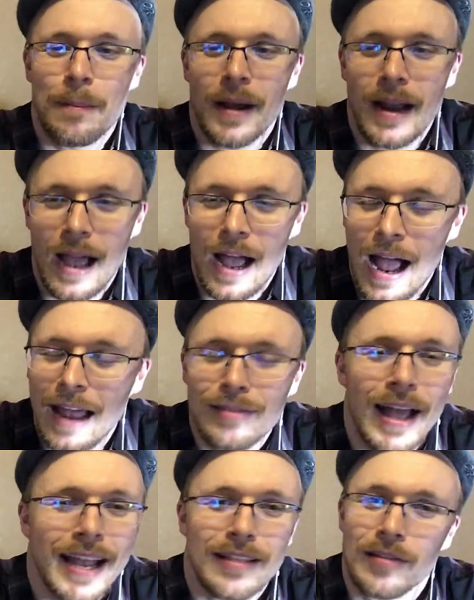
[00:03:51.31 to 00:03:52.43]
But I
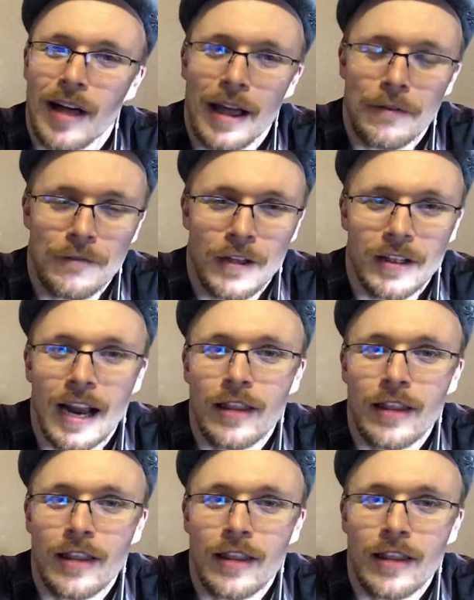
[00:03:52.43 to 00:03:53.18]
like the live feeling.